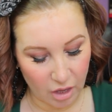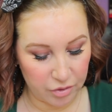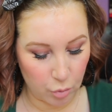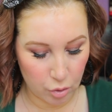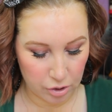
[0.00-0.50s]

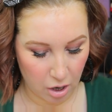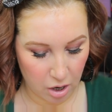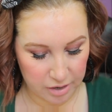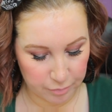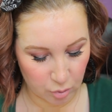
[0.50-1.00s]
The one
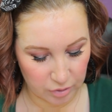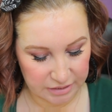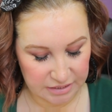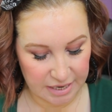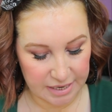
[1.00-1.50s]
I bought
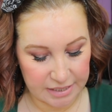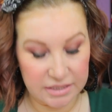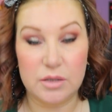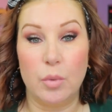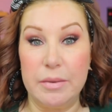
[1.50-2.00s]
is in
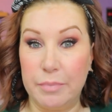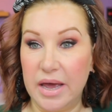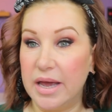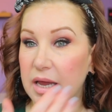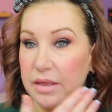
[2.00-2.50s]
Sweet
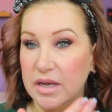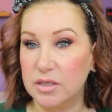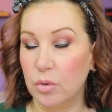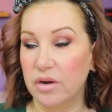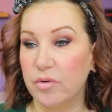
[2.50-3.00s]
Pea.
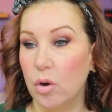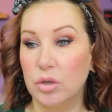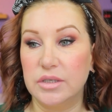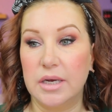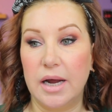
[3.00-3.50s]
That's what I've got
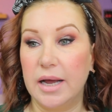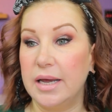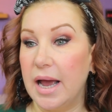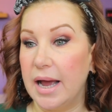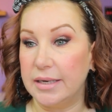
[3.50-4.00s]
on
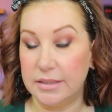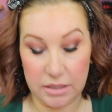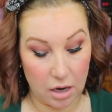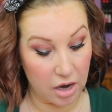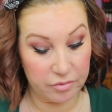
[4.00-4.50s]
today.
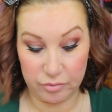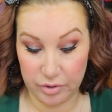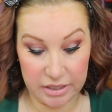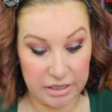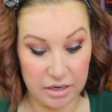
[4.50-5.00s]
And I
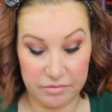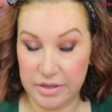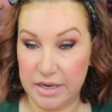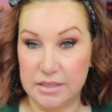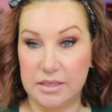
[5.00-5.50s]
really love
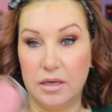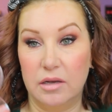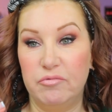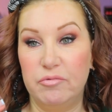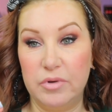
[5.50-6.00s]
this.
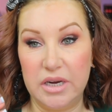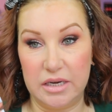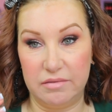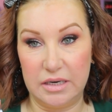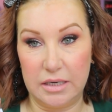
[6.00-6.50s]

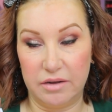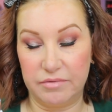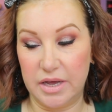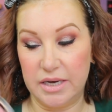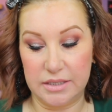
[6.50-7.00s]
Really
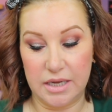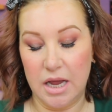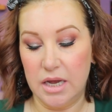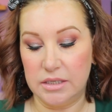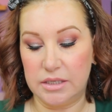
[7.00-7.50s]
love this.
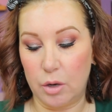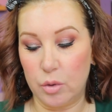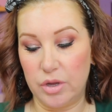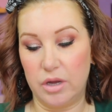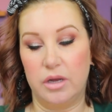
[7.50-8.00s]

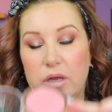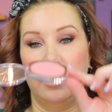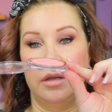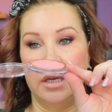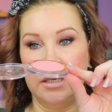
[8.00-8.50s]
So
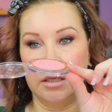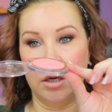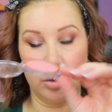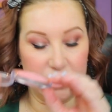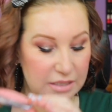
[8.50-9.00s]
this is a
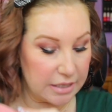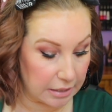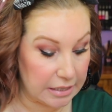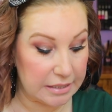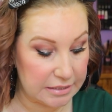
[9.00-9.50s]
lot slicker.
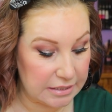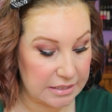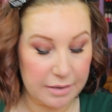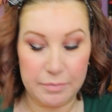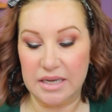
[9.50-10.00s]
It is the
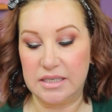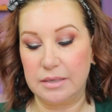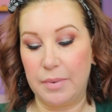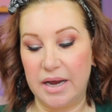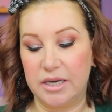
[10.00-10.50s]
same
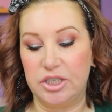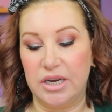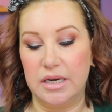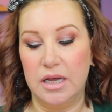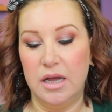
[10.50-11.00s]
plastic
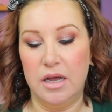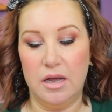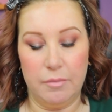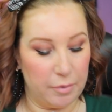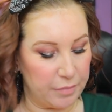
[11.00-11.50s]
packaging,
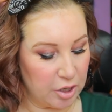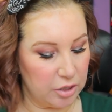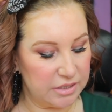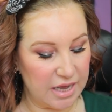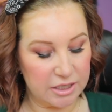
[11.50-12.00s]
but
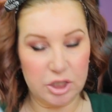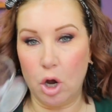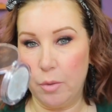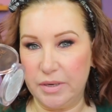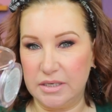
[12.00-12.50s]
because that
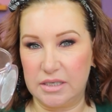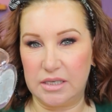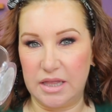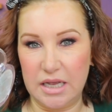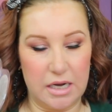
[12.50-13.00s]
top is
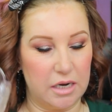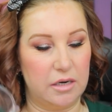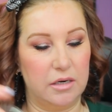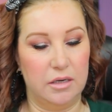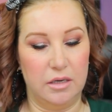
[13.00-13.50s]

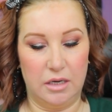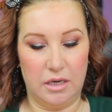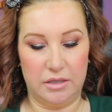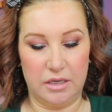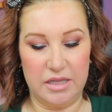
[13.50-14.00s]
thinner
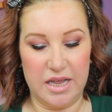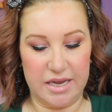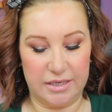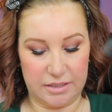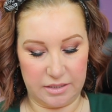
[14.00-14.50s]
than
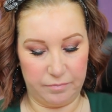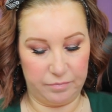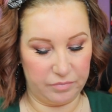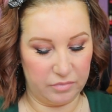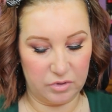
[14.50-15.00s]
this,
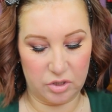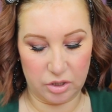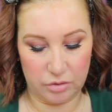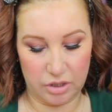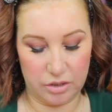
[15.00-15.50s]
let me
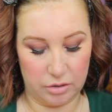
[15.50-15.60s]
show you.